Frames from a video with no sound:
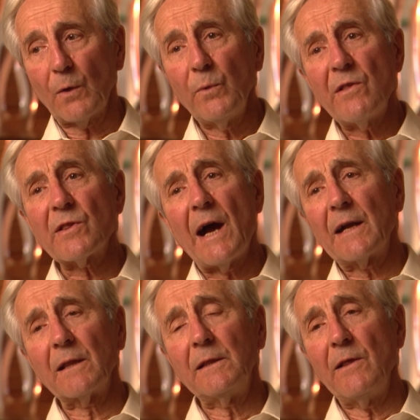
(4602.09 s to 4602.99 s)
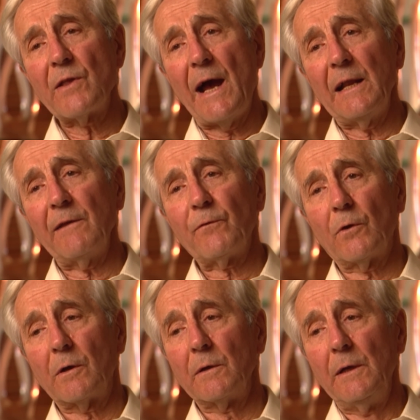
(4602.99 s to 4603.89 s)
we started designing
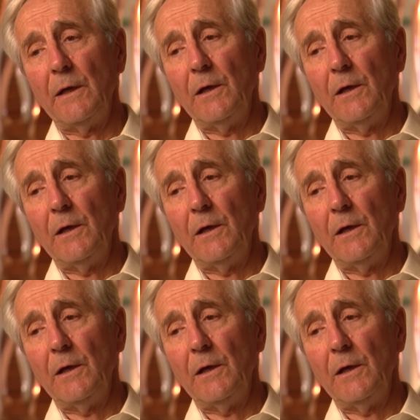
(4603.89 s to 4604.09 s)
for